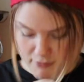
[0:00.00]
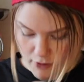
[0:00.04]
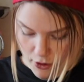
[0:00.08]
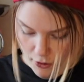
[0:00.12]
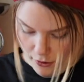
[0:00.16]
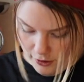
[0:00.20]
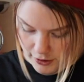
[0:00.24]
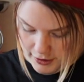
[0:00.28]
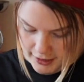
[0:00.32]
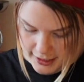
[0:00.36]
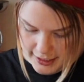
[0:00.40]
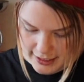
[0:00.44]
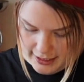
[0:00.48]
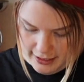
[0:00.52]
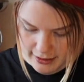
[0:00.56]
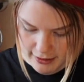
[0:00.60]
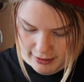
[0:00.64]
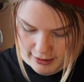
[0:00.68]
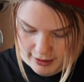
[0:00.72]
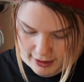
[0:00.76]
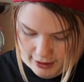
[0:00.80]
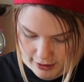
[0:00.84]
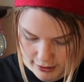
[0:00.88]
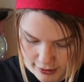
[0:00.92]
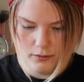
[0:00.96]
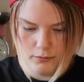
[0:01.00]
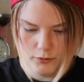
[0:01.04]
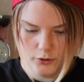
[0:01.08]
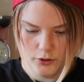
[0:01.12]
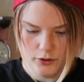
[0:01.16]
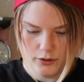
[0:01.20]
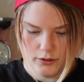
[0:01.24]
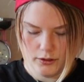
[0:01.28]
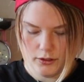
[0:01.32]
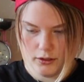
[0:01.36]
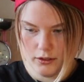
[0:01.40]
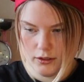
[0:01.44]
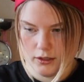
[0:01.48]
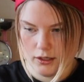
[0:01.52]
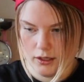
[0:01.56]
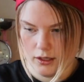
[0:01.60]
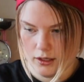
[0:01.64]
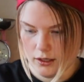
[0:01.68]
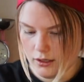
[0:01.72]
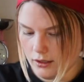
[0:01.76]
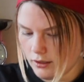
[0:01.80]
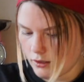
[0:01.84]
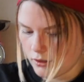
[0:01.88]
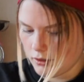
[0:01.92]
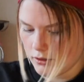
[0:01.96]
hearts in there. I'm just
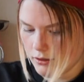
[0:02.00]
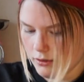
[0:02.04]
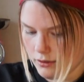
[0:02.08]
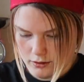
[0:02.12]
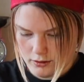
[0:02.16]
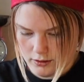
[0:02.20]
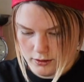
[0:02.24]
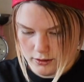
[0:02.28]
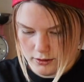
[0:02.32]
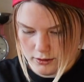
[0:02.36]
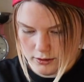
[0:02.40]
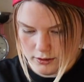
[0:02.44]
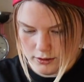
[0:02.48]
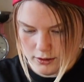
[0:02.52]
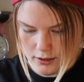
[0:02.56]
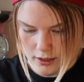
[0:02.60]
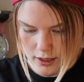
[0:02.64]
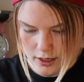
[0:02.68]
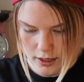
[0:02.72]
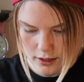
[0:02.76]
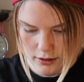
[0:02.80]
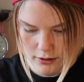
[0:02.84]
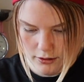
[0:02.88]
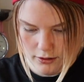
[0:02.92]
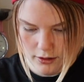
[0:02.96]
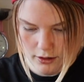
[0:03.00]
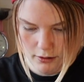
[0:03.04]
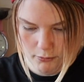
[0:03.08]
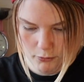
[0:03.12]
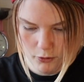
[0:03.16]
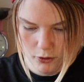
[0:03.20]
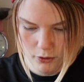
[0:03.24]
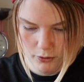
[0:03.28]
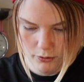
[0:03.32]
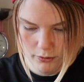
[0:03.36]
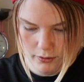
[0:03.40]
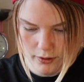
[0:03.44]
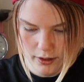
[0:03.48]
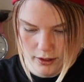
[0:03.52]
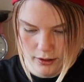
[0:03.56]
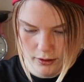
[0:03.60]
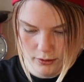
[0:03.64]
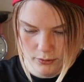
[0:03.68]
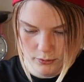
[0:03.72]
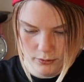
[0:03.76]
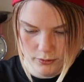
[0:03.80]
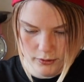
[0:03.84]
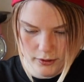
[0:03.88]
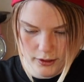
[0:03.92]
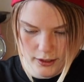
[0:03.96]
gonna gather them
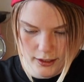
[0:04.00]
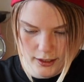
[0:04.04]
around.